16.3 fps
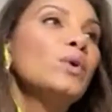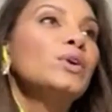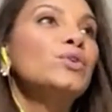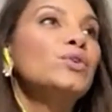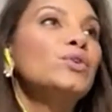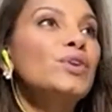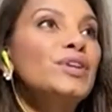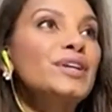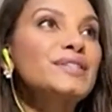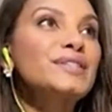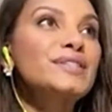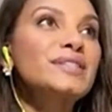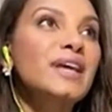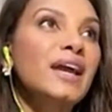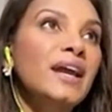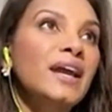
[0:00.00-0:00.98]
When critics
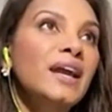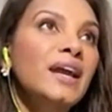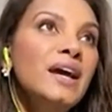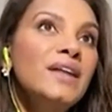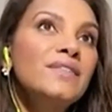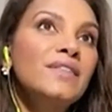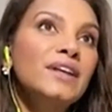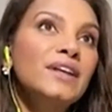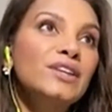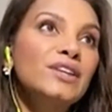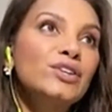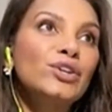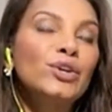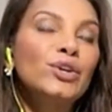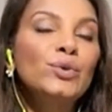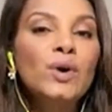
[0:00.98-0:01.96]
say that
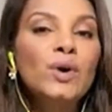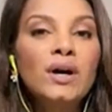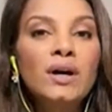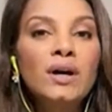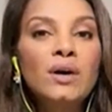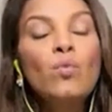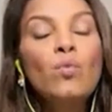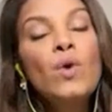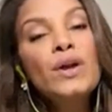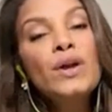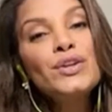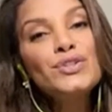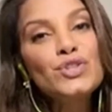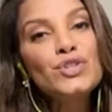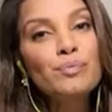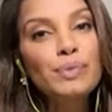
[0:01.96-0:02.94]
you are, one
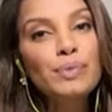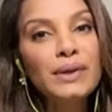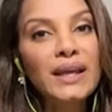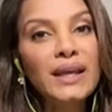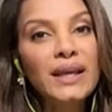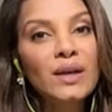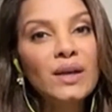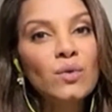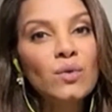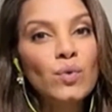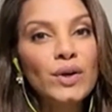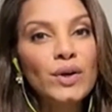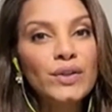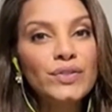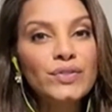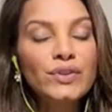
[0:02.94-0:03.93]
is you're playing
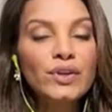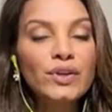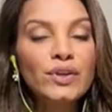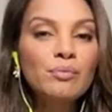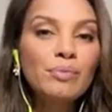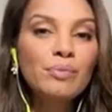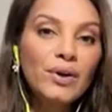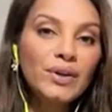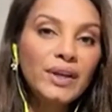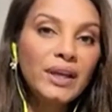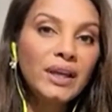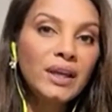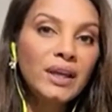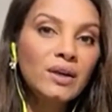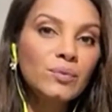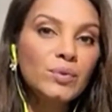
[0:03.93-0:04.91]
with your
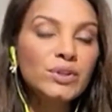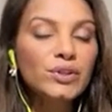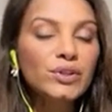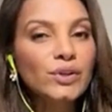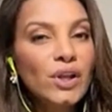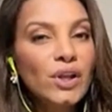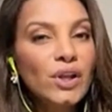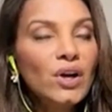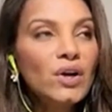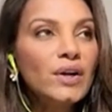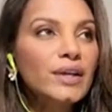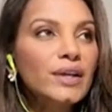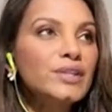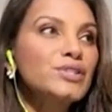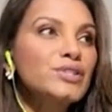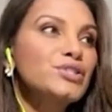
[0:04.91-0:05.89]
body, with your
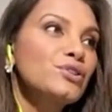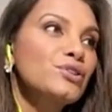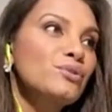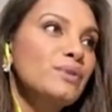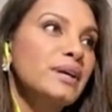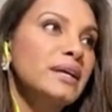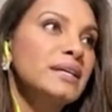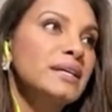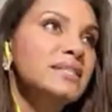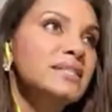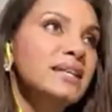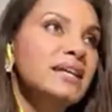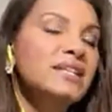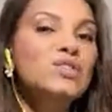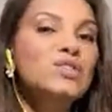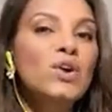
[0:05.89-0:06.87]
clock, and 2 is
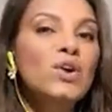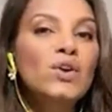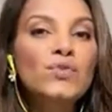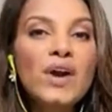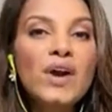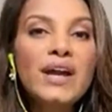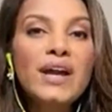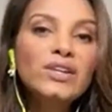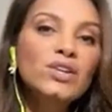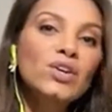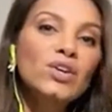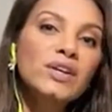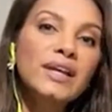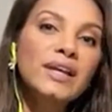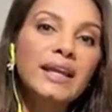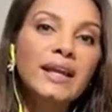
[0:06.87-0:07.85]
it's not right, you're
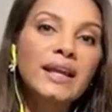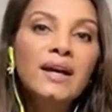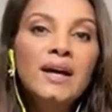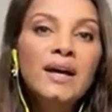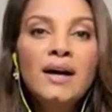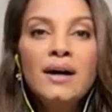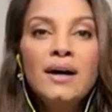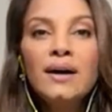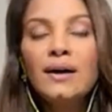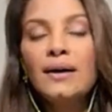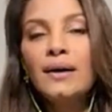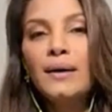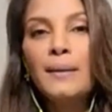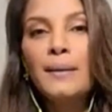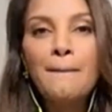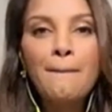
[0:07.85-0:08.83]
not letting,
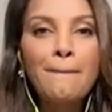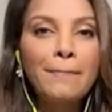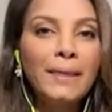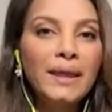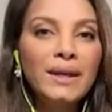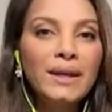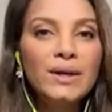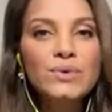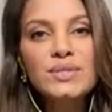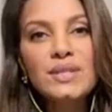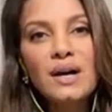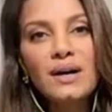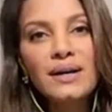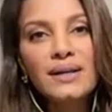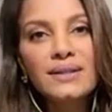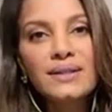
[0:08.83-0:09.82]

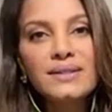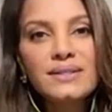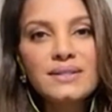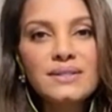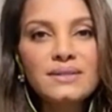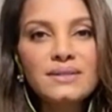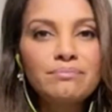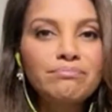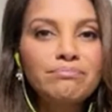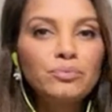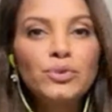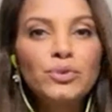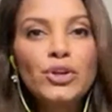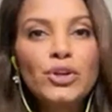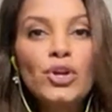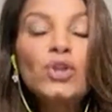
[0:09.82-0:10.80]
science,
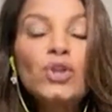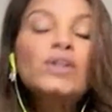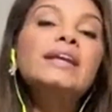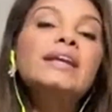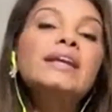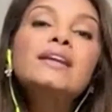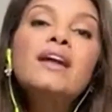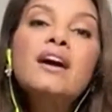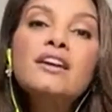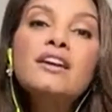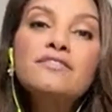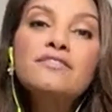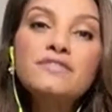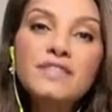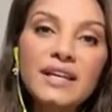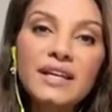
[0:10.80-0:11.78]
you're not letting
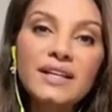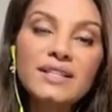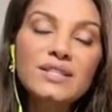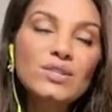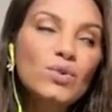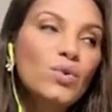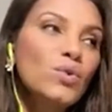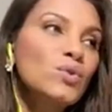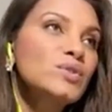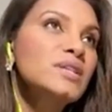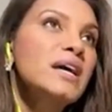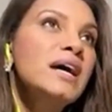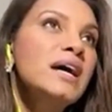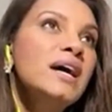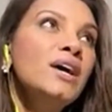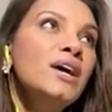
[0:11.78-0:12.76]
life take its course.
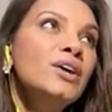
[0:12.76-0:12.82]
